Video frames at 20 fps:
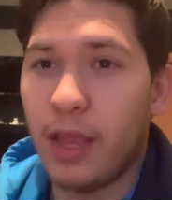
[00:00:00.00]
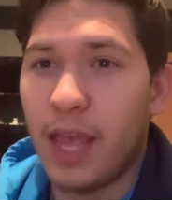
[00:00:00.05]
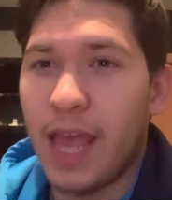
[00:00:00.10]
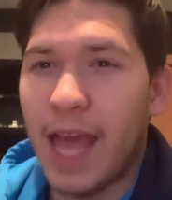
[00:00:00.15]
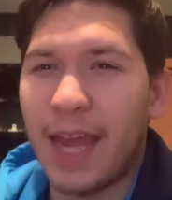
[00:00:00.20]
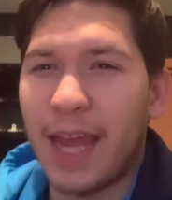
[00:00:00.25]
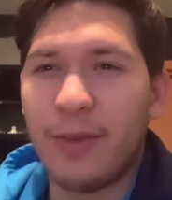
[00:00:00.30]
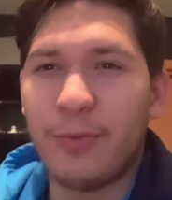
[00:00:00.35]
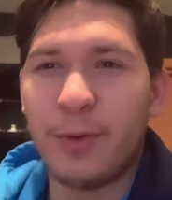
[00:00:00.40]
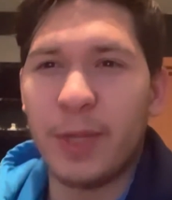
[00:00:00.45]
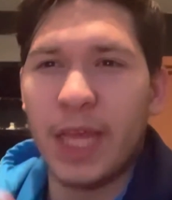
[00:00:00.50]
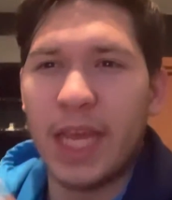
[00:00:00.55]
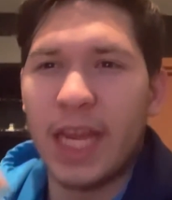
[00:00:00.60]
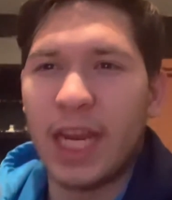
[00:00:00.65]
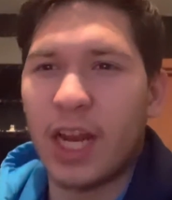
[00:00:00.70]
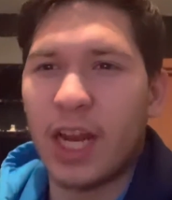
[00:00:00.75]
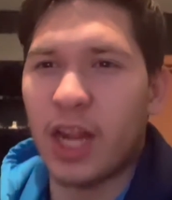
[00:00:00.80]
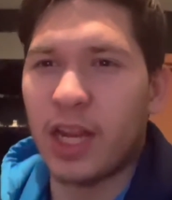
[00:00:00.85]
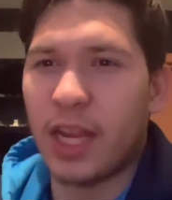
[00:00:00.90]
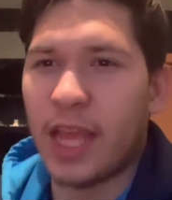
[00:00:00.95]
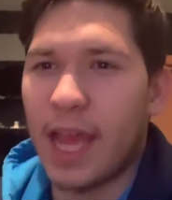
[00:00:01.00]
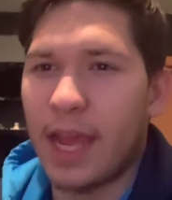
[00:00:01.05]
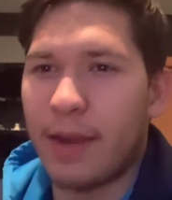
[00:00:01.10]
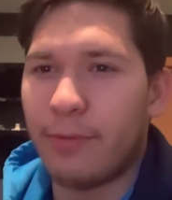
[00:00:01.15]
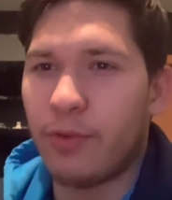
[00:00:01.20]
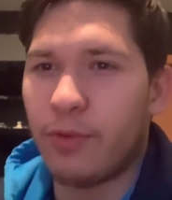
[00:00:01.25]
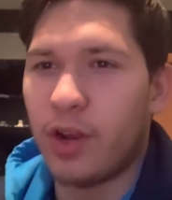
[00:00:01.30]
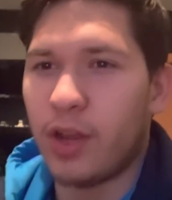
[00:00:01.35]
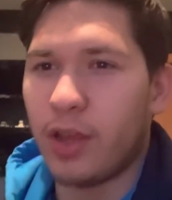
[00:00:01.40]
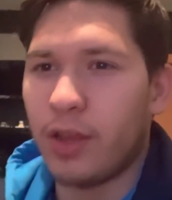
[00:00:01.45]
I didn't really get it on
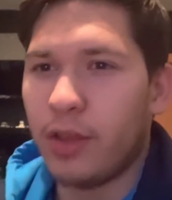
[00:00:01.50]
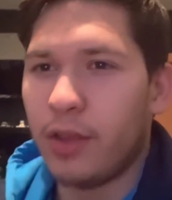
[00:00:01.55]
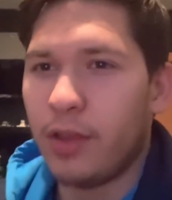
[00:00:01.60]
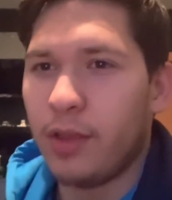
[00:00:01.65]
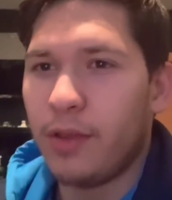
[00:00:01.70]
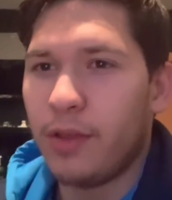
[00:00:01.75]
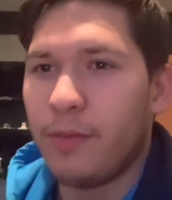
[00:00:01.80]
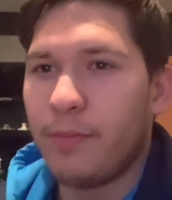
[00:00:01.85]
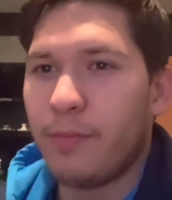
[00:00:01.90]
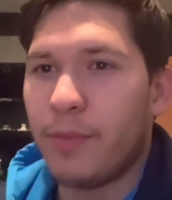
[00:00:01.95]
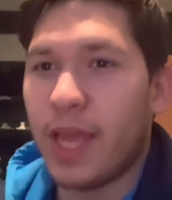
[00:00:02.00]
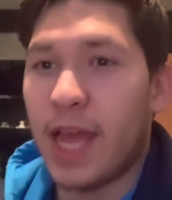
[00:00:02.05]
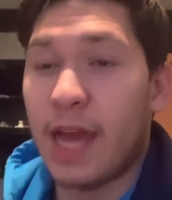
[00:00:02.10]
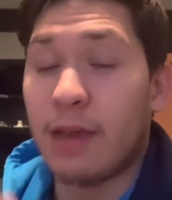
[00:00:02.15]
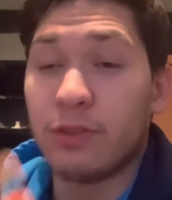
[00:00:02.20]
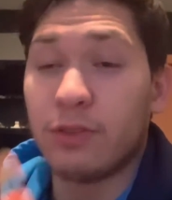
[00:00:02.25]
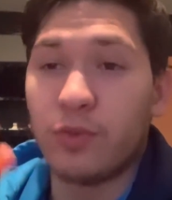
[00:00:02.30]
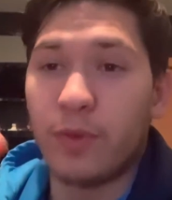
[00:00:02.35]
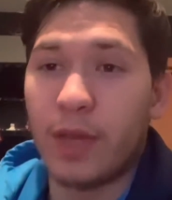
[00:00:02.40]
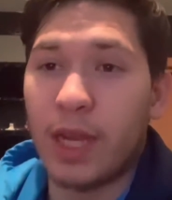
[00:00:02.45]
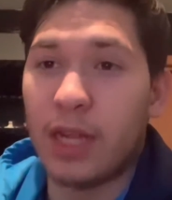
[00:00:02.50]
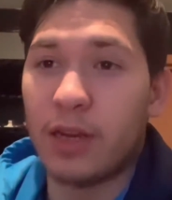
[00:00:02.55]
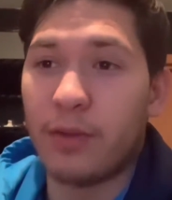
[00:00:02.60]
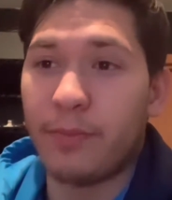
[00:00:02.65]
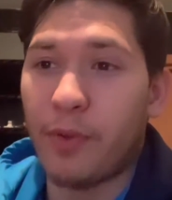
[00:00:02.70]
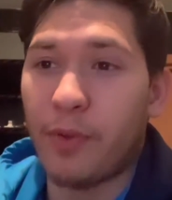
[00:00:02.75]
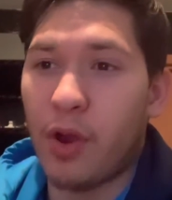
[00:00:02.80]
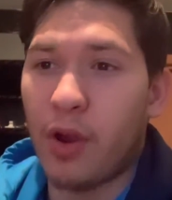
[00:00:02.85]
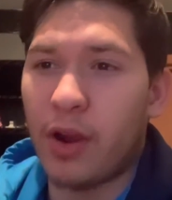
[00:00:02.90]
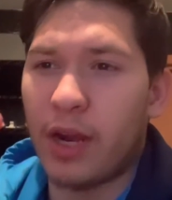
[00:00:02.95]
camera. But yeah, I was swinging on a
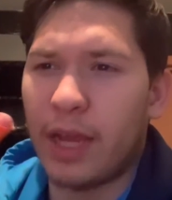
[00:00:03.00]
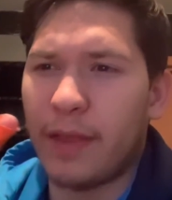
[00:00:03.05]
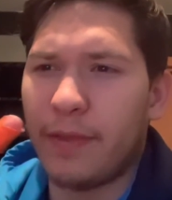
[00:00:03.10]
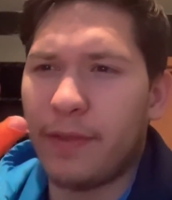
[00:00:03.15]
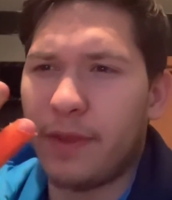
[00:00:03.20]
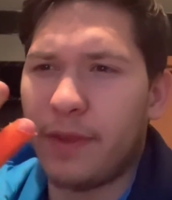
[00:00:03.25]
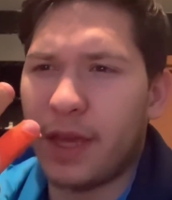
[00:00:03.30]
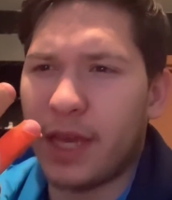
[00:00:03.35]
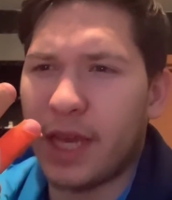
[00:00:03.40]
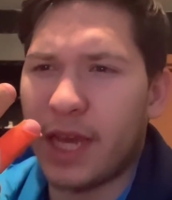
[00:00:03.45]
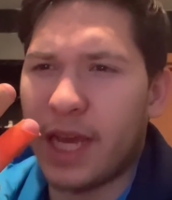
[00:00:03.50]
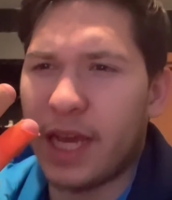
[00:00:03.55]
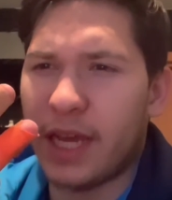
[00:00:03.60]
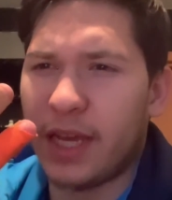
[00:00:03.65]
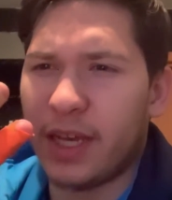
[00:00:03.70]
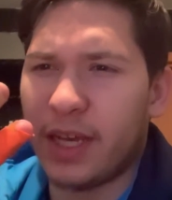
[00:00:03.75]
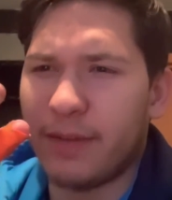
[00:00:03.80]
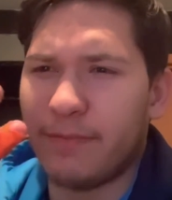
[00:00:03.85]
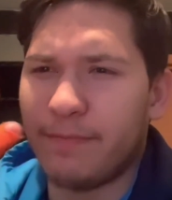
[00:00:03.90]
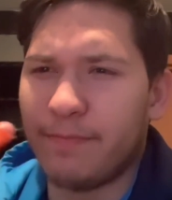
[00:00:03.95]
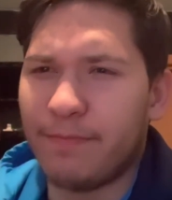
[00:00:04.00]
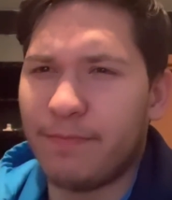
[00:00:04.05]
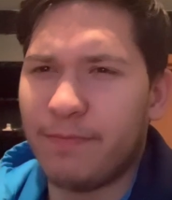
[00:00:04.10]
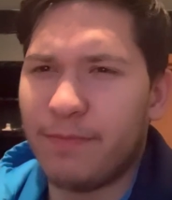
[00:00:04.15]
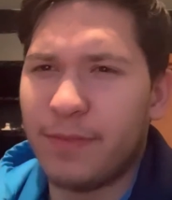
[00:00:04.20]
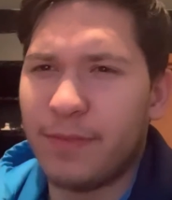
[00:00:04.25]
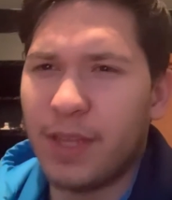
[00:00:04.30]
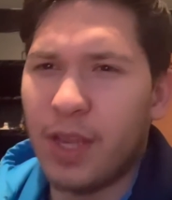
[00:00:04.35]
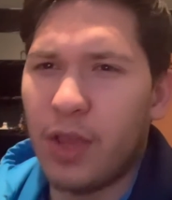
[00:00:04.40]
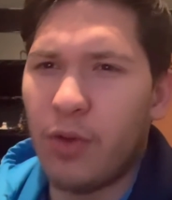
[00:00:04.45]
bar, and I think I, um,
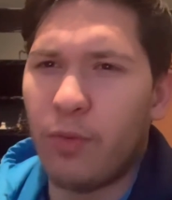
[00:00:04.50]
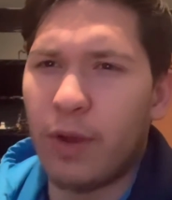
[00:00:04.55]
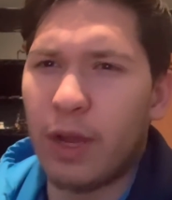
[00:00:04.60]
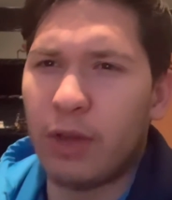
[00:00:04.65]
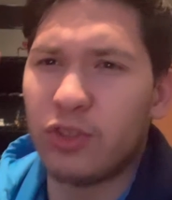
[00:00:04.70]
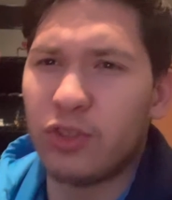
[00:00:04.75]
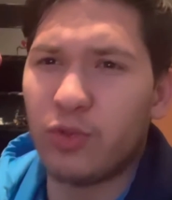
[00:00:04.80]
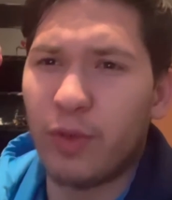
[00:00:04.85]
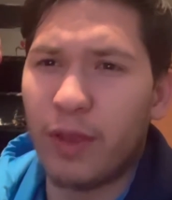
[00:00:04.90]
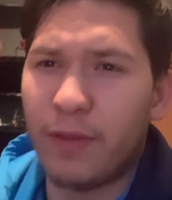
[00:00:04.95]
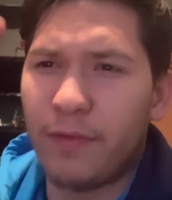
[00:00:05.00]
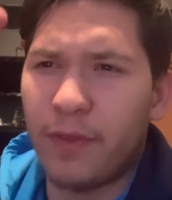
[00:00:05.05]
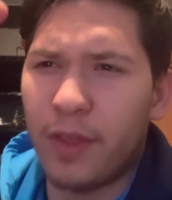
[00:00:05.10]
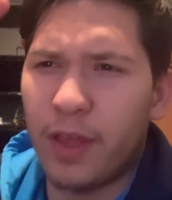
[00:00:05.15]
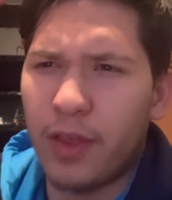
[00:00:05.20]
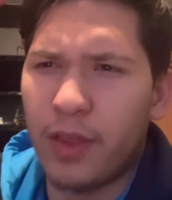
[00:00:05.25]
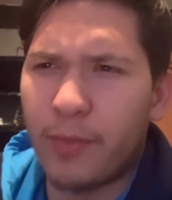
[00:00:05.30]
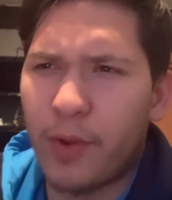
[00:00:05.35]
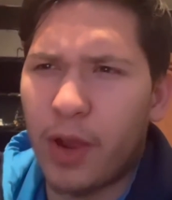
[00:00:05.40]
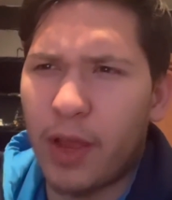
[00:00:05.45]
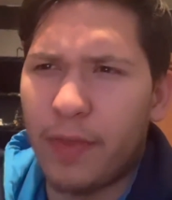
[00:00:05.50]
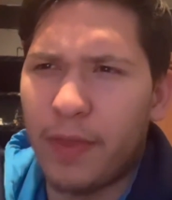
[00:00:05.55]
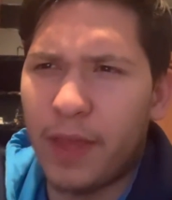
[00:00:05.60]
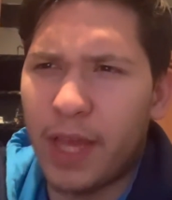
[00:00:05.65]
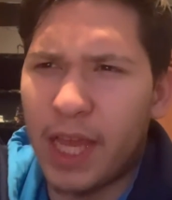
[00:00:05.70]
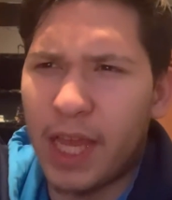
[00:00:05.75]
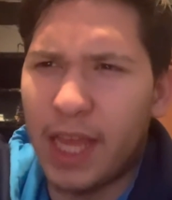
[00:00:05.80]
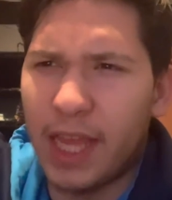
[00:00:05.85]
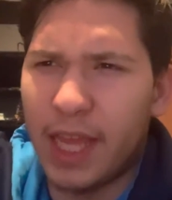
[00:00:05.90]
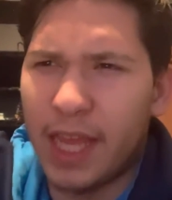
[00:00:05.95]
when I was swinging for the other bar, I think
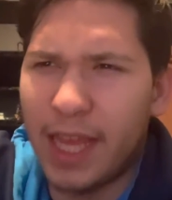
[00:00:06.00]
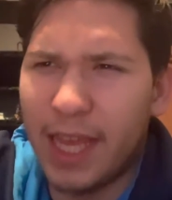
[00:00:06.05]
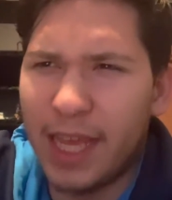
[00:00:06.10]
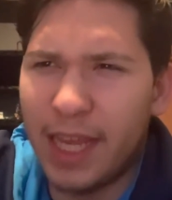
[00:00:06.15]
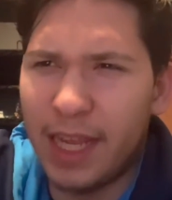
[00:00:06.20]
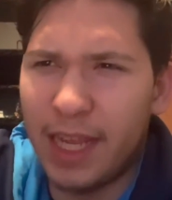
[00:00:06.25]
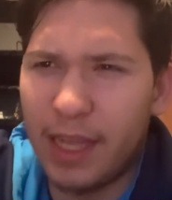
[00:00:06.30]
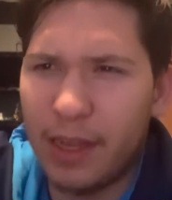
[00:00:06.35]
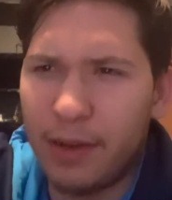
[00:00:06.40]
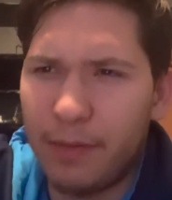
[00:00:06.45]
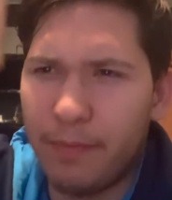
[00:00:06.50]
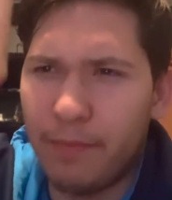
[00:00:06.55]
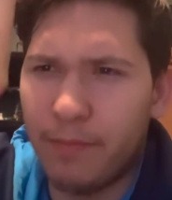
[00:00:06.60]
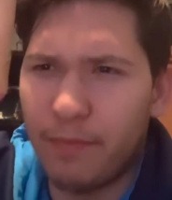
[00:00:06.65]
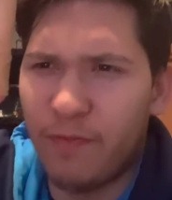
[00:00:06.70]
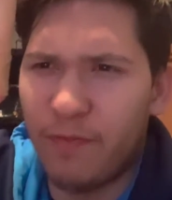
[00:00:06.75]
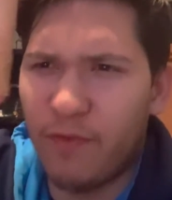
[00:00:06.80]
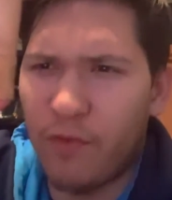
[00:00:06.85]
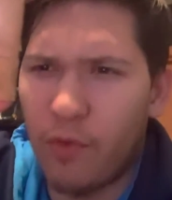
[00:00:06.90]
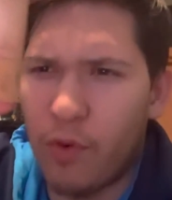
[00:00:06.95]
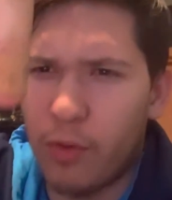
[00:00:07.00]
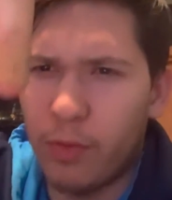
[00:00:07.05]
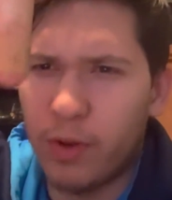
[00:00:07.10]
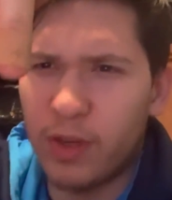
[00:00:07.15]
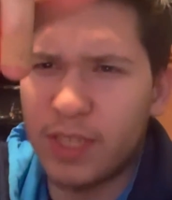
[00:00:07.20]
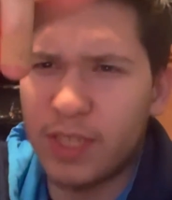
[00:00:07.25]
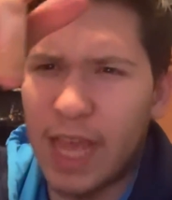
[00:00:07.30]
I hit it forwards.